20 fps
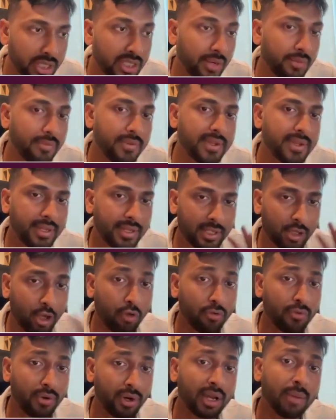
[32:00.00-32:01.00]
services
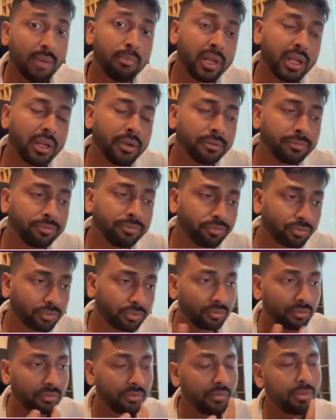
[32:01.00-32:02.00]
software company.
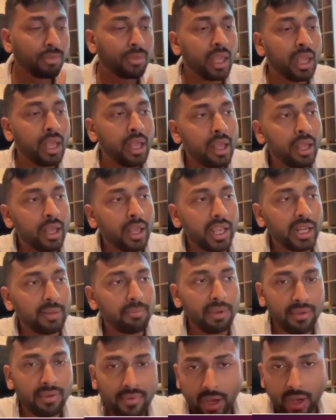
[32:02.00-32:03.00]
In
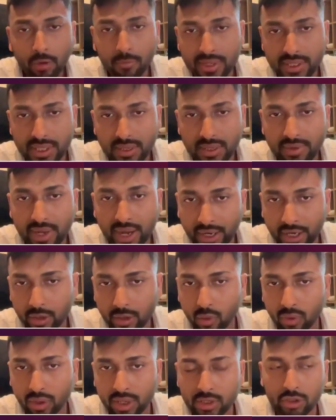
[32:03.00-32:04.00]
BVI, obviously we had a
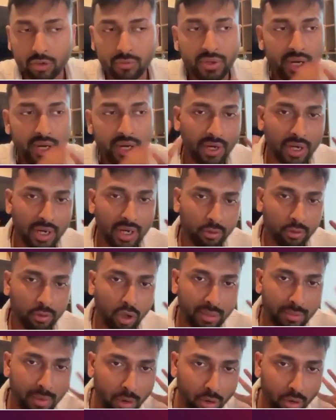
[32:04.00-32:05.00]
token, so we never
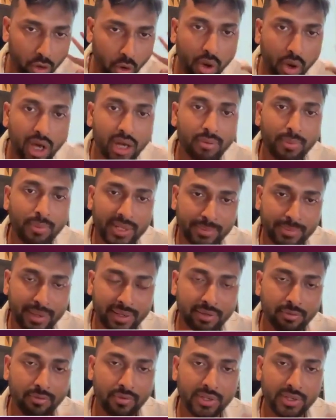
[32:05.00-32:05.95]
talk about token perspective.